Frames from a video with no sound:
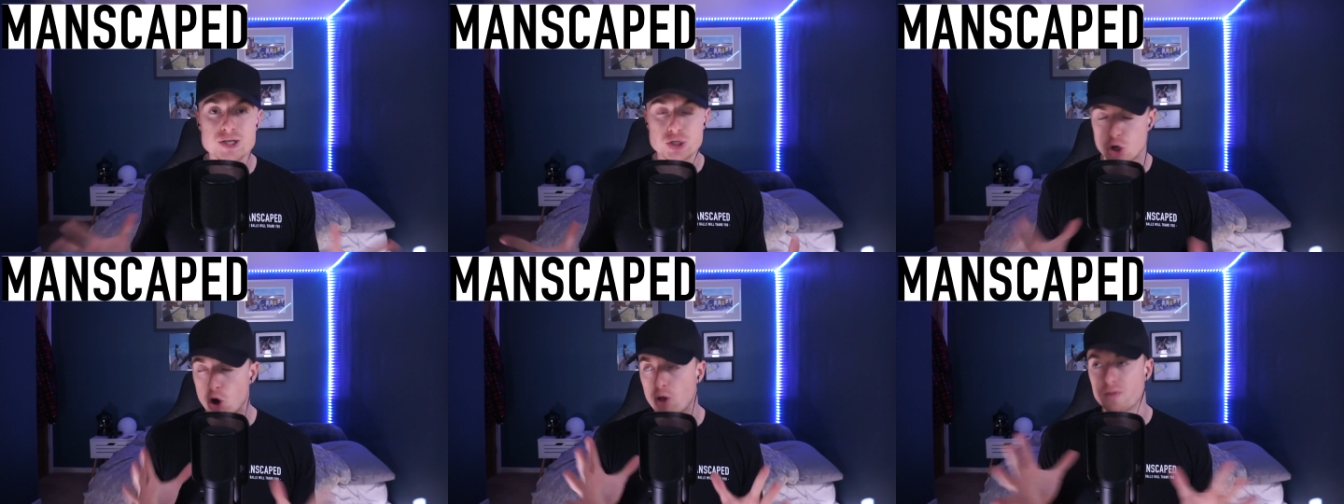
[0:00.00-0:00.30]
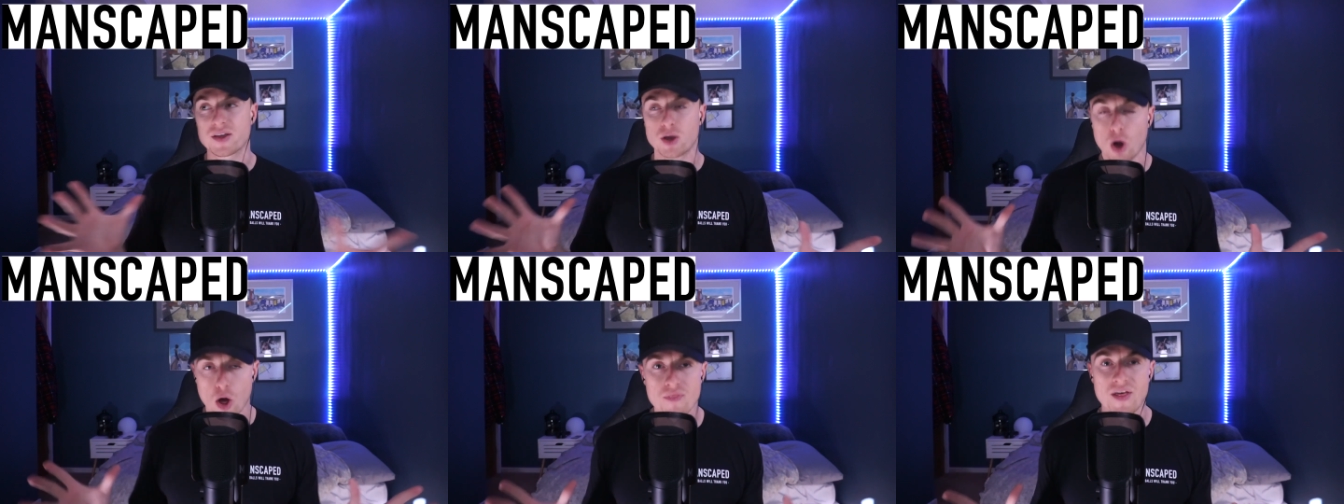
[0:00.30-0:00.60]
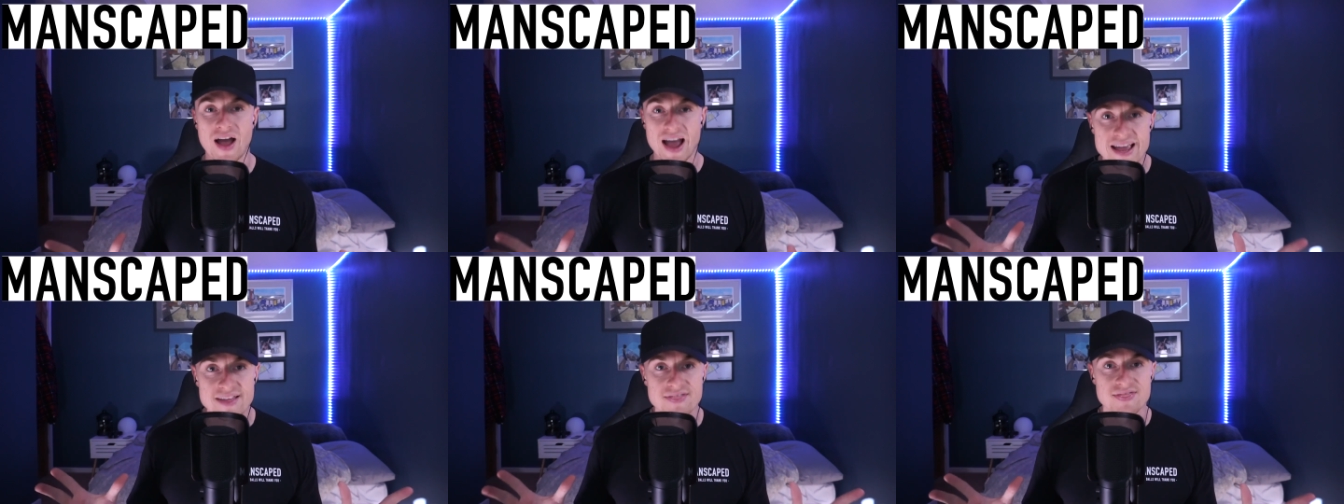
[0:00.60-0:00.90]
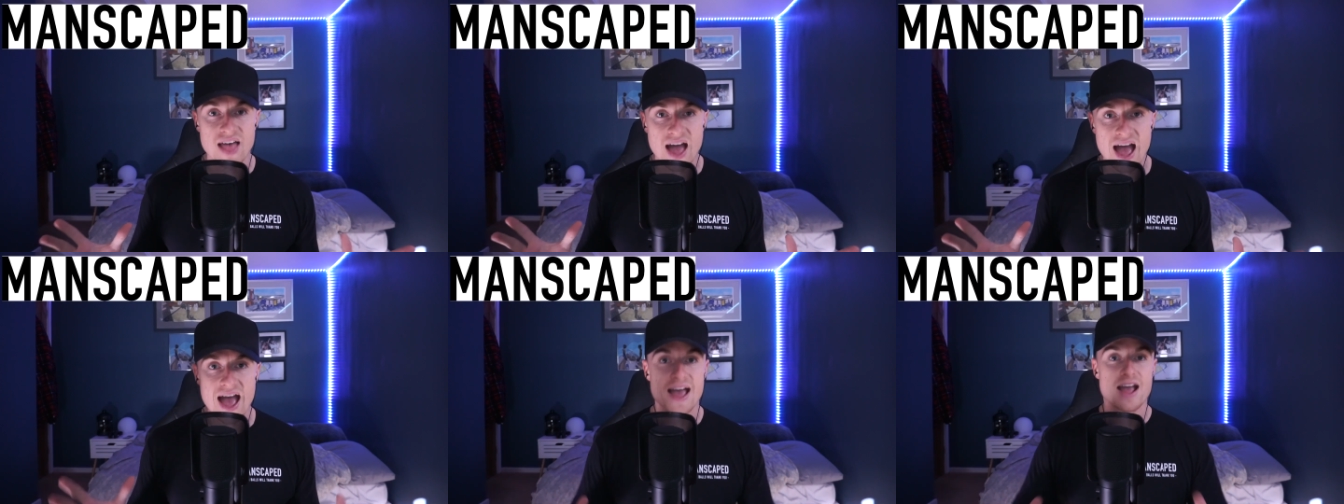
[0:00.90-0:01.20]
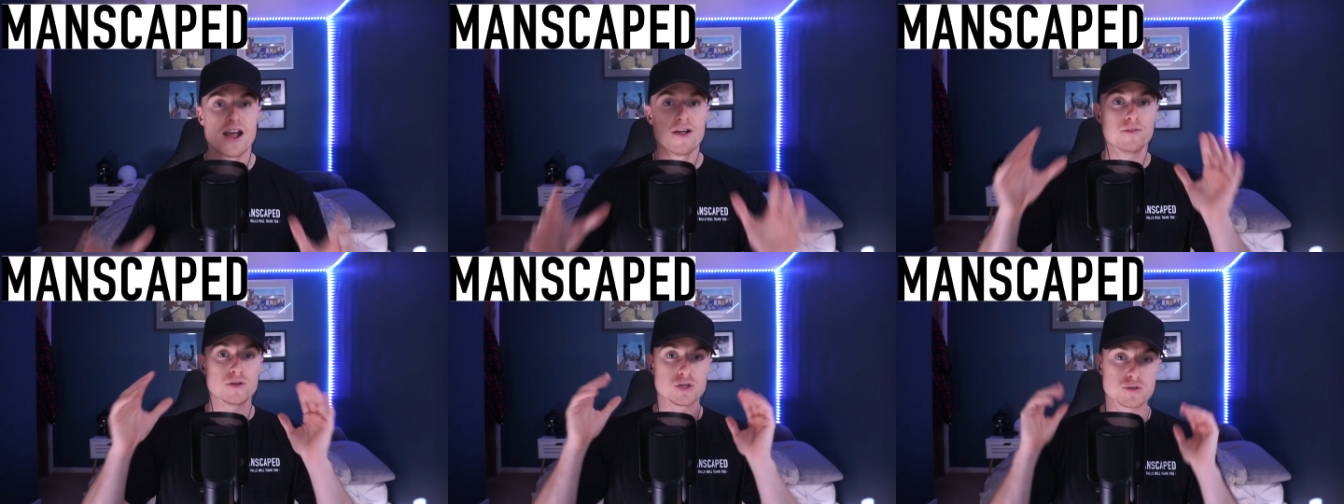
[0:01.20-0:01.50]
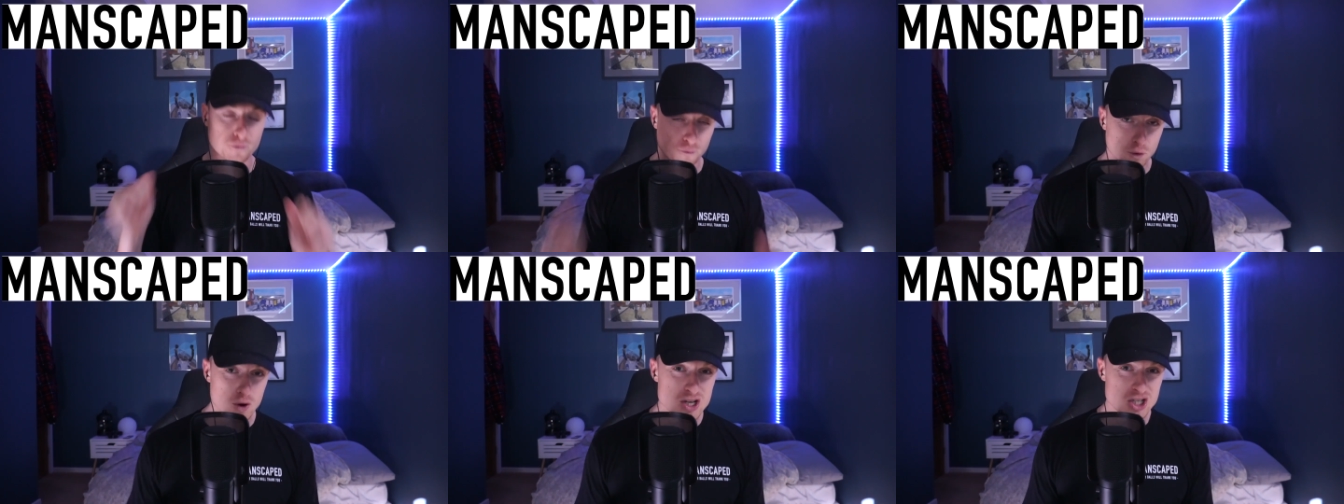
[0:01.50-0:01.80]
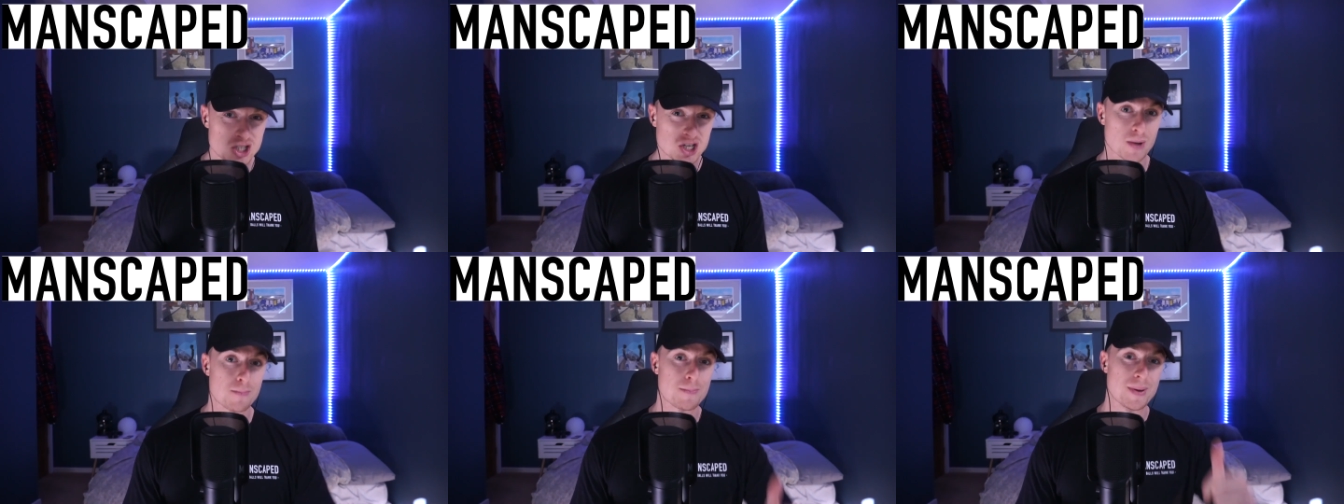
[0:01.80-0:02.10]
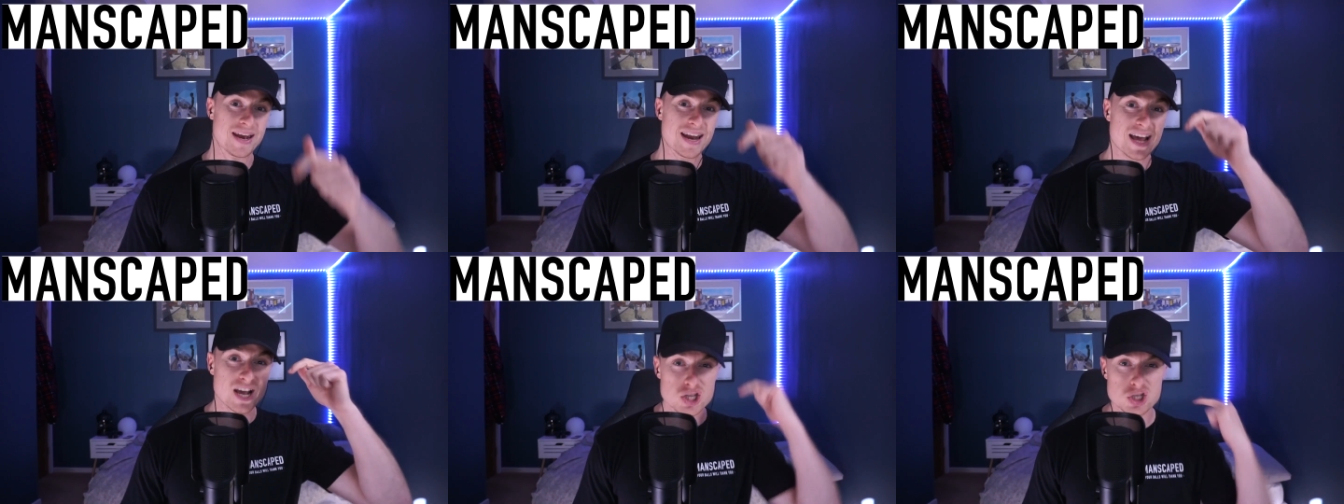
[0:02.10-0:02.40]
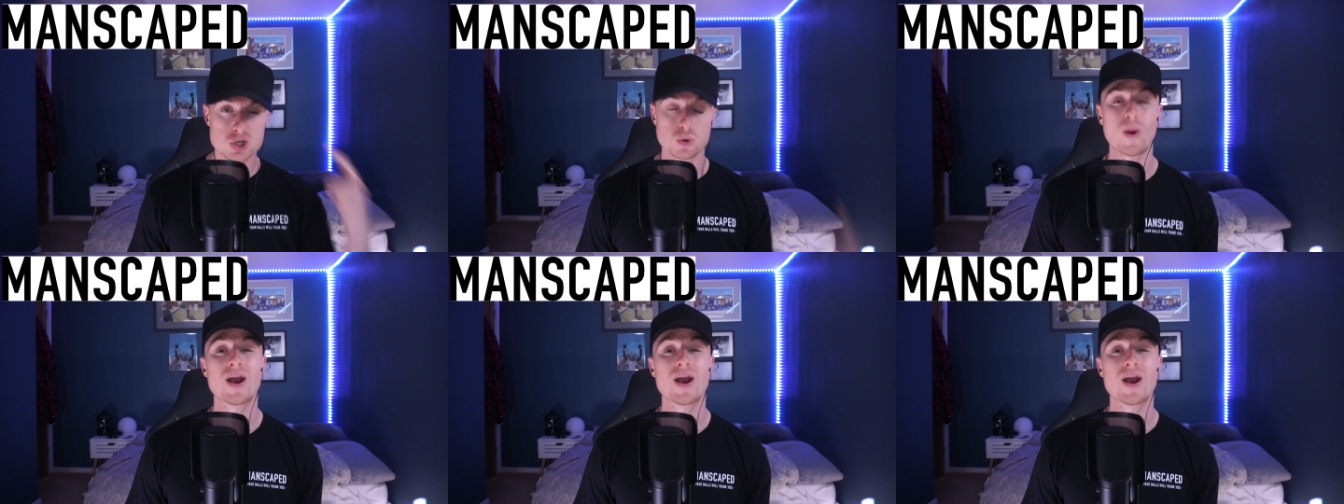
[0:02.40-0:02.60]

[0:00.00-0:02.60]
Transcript: made sure they got that in there. There's free shipping,